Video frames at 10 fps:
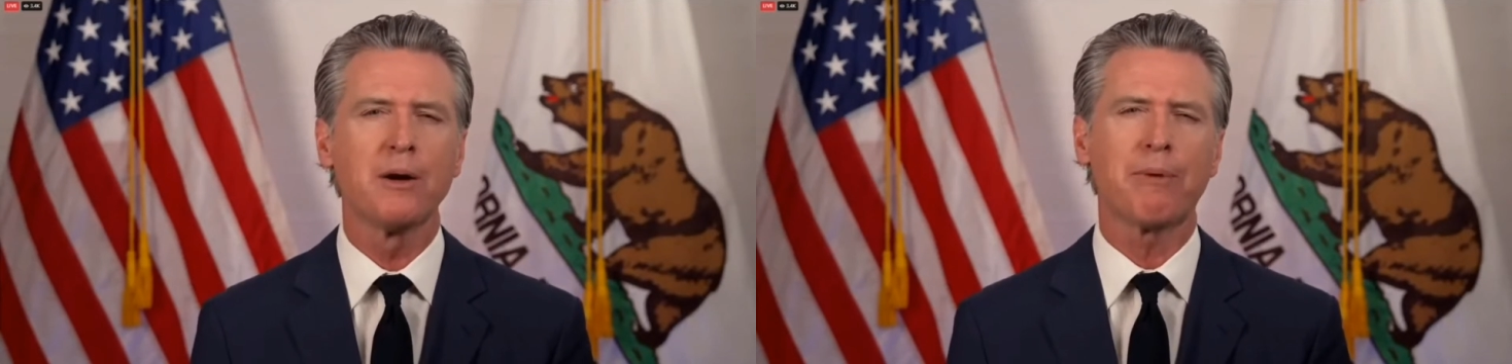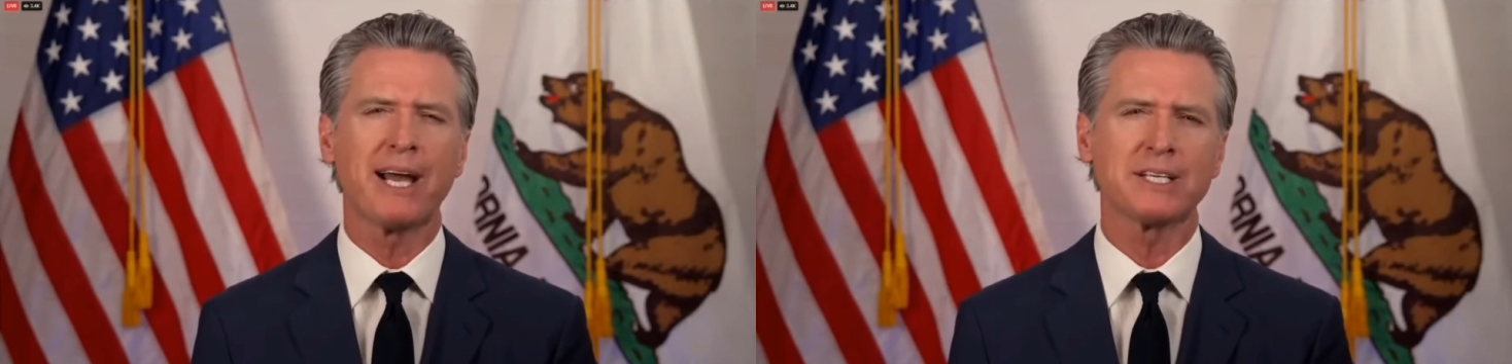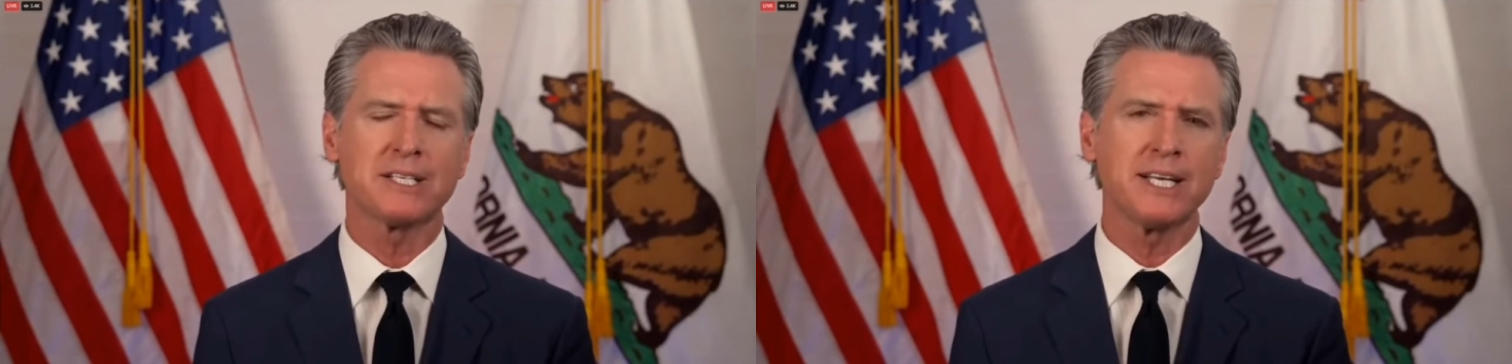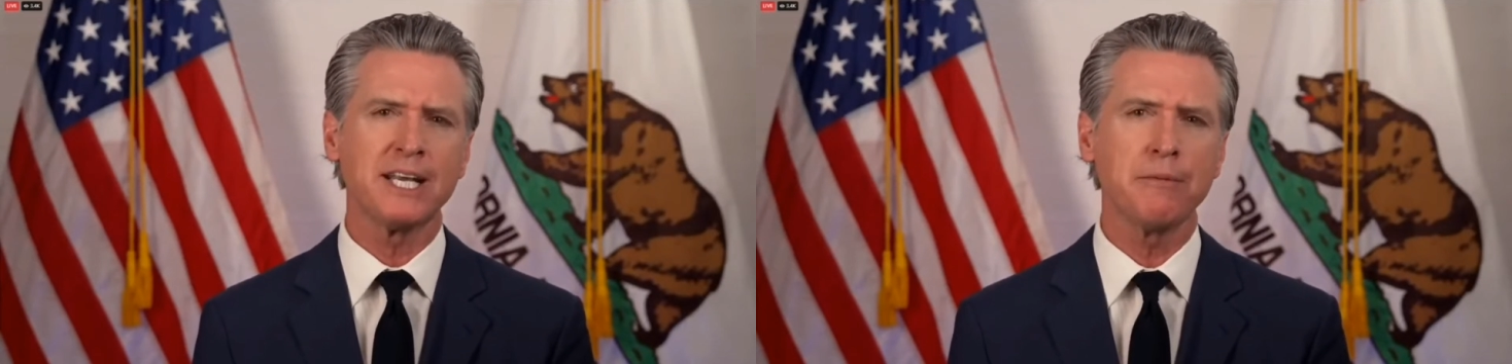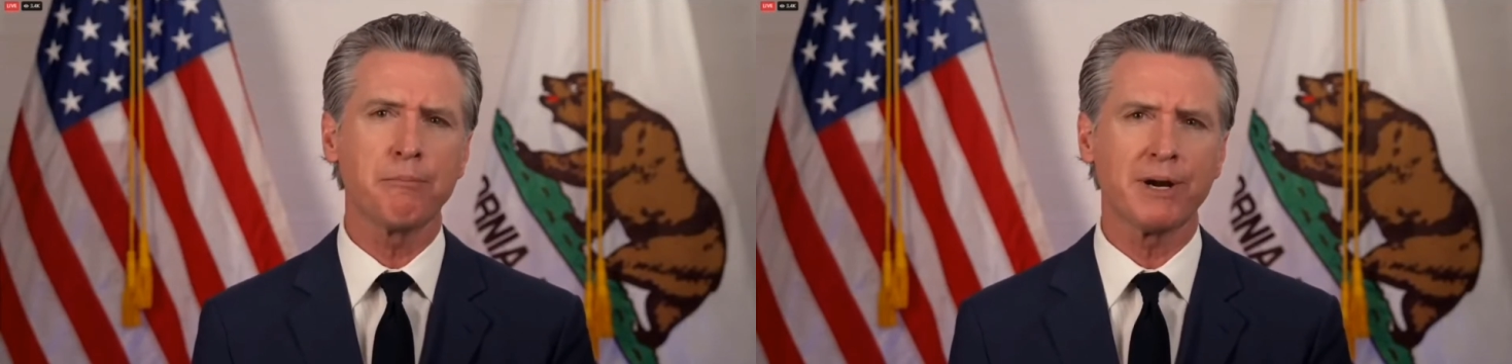by a
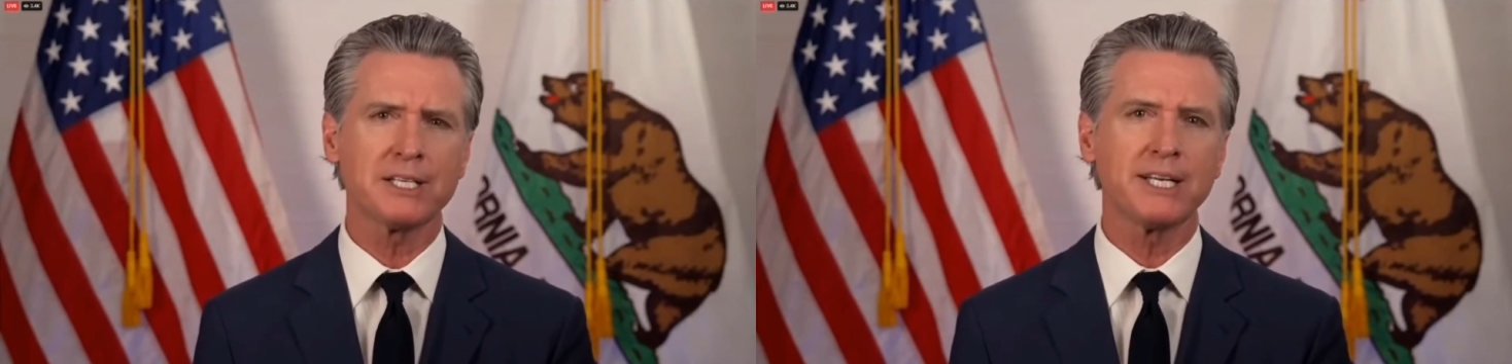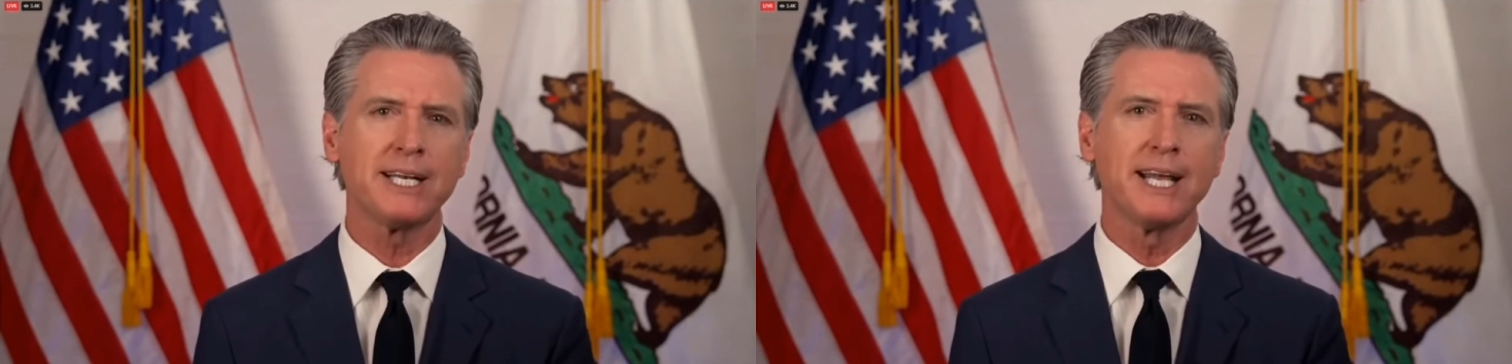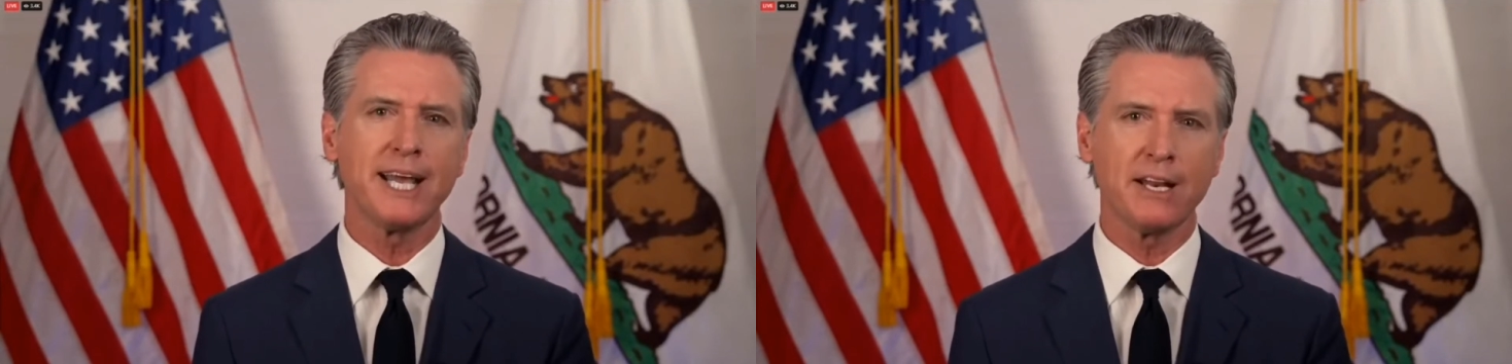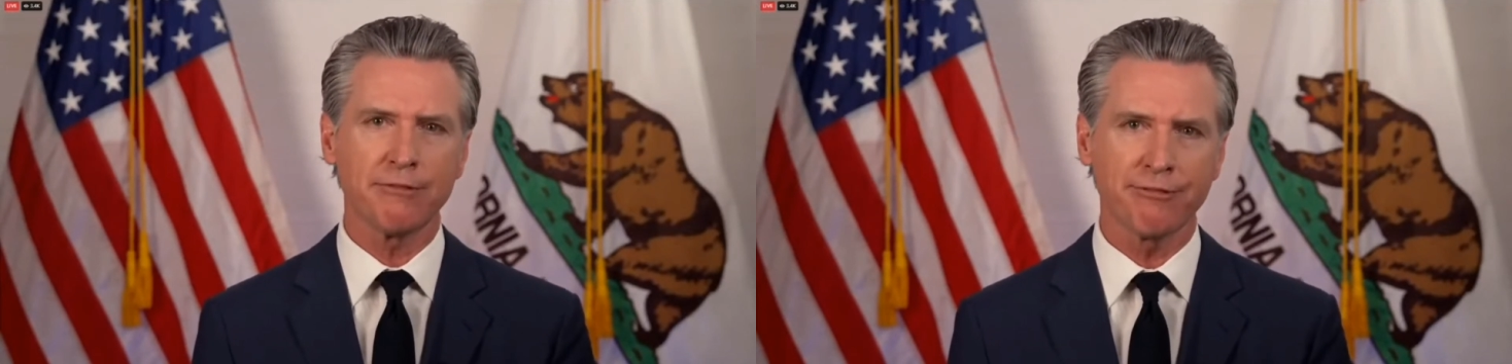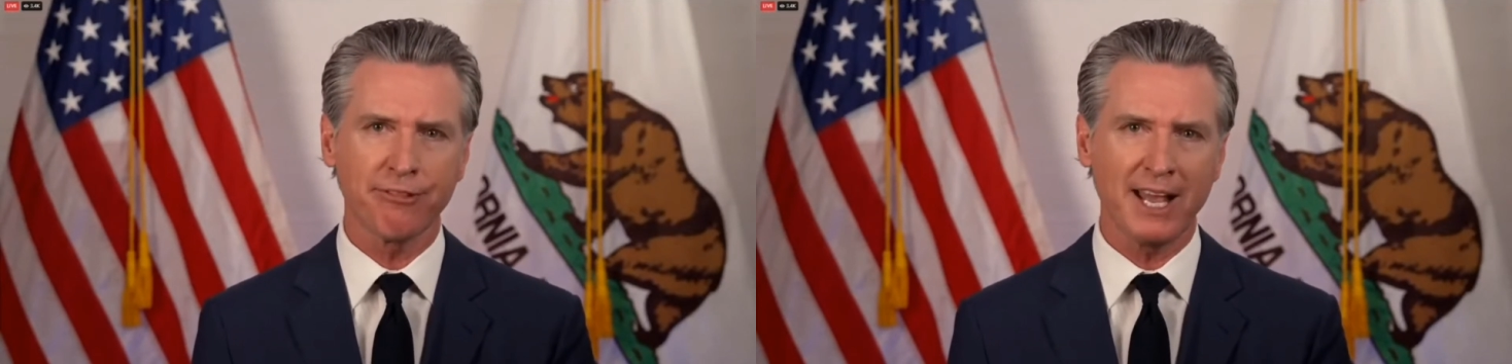sitting president
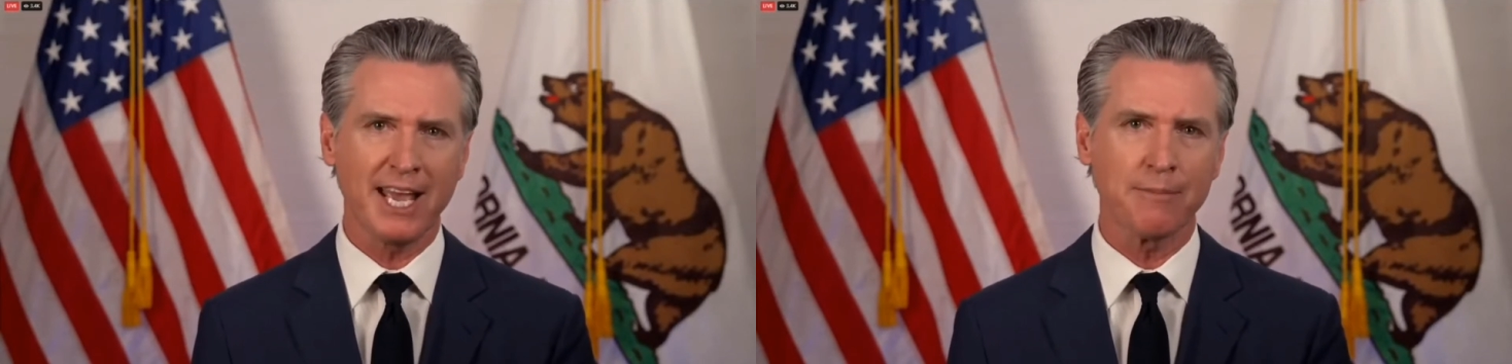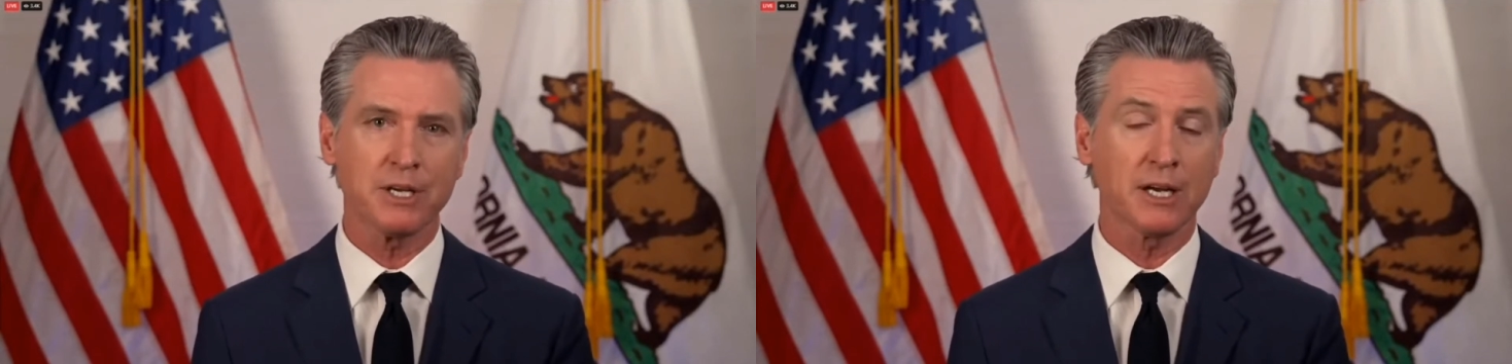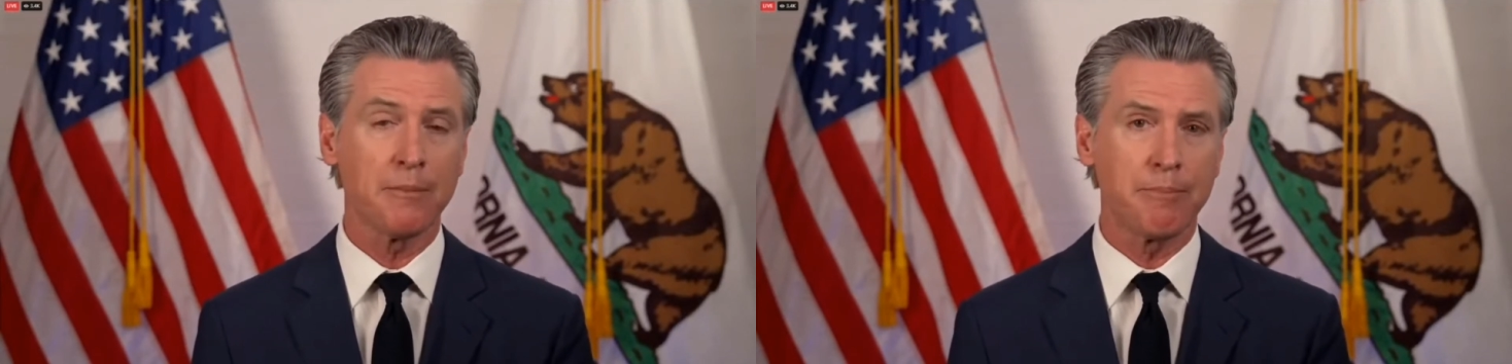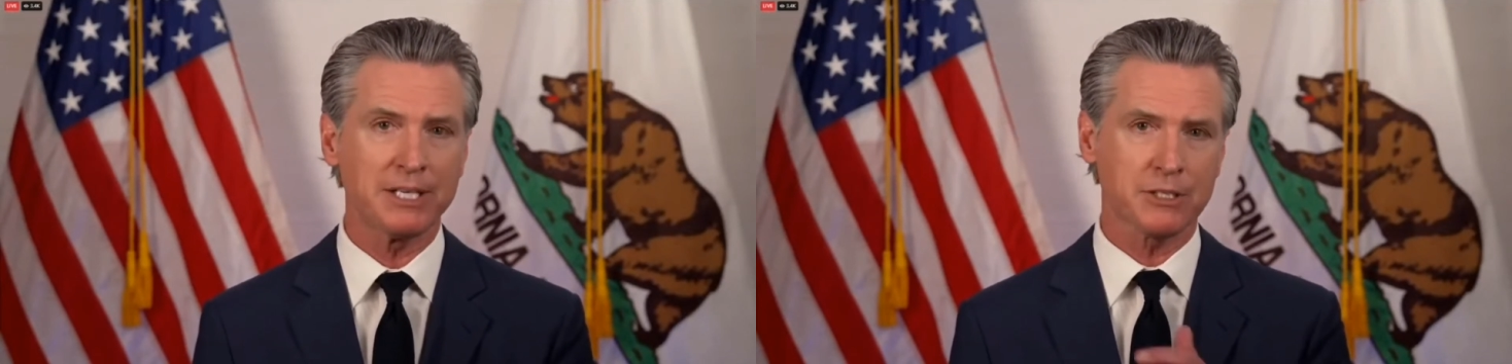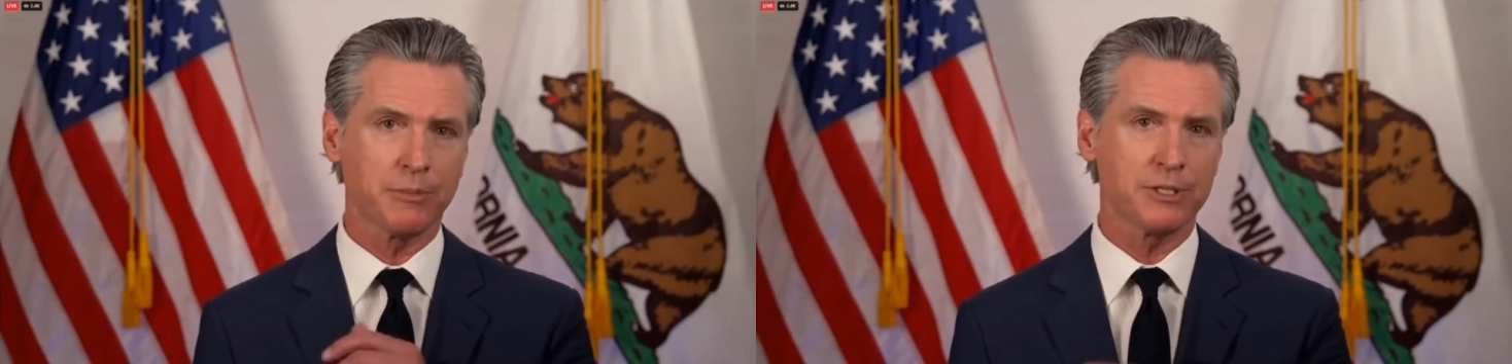inflamed a
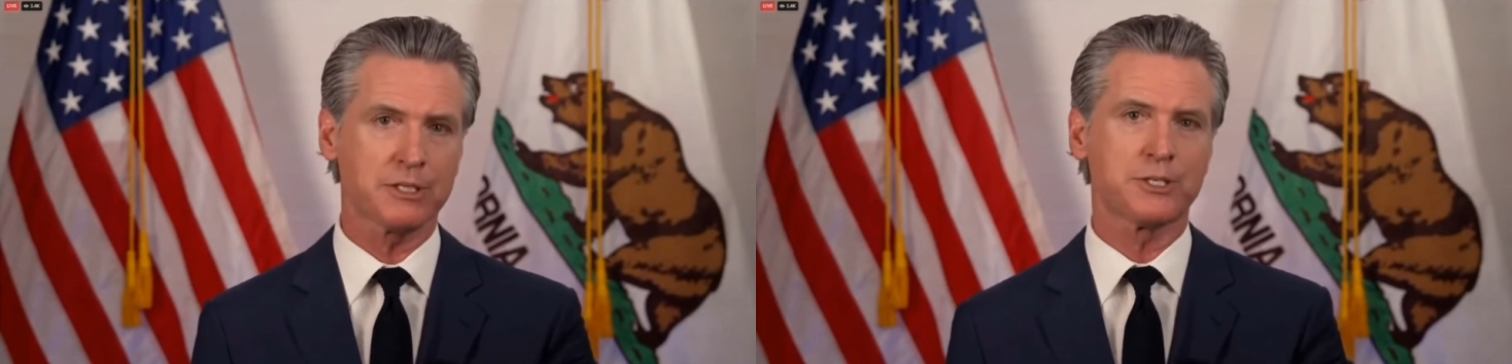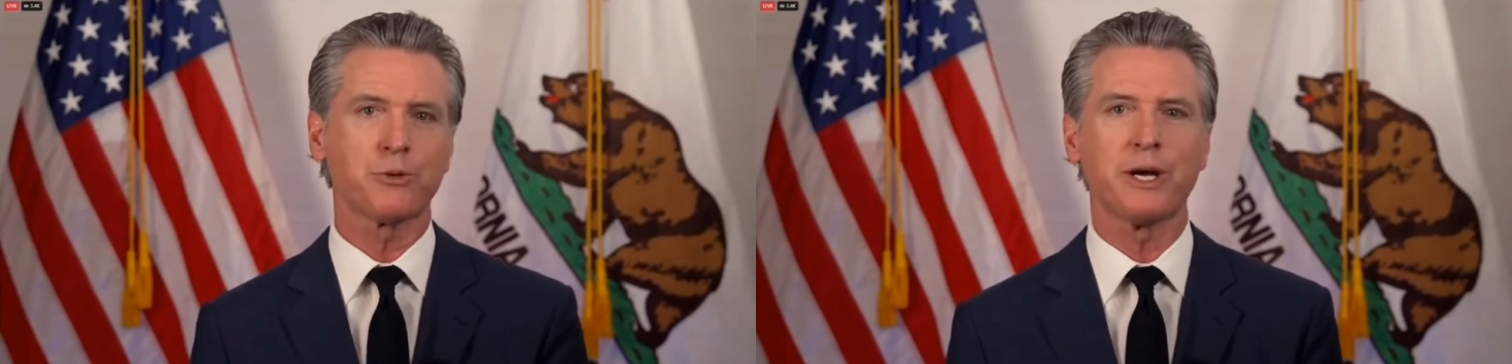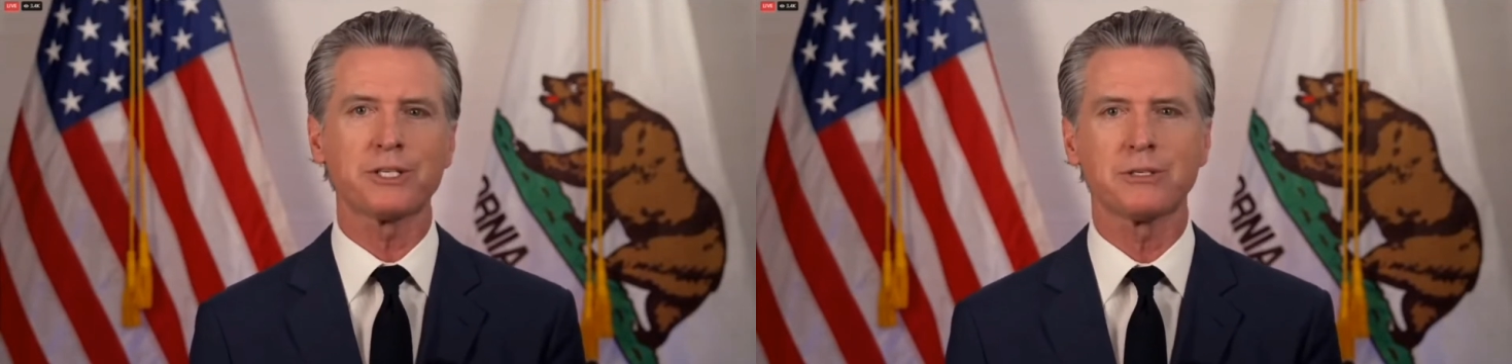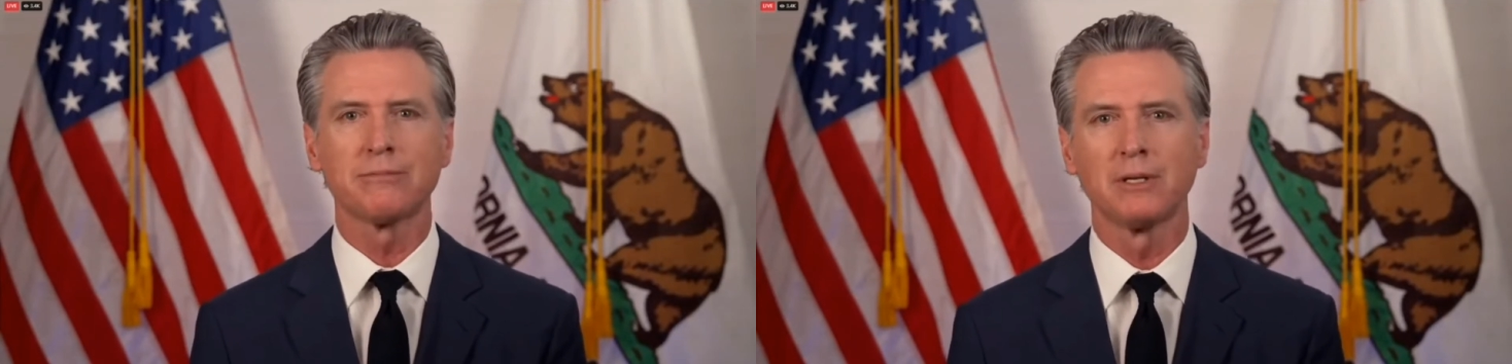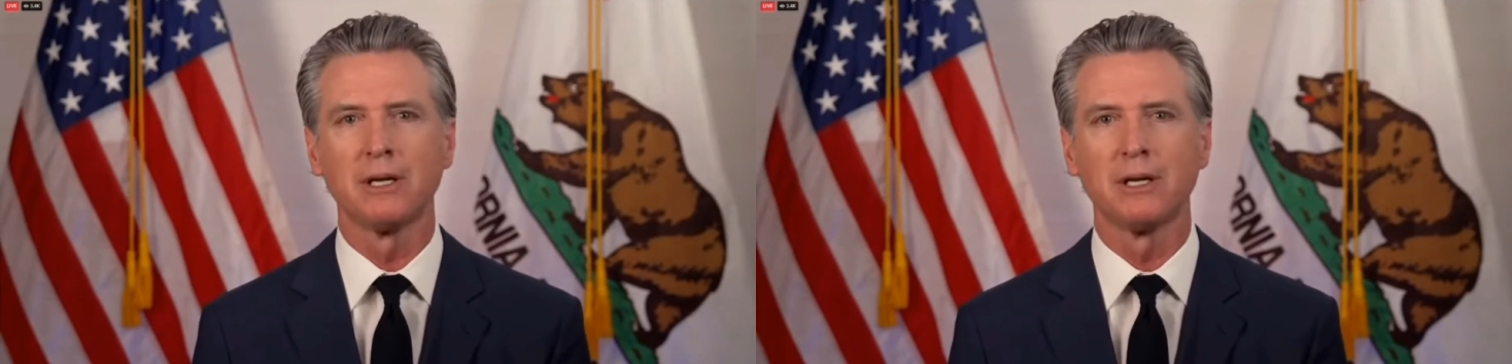combustible situation,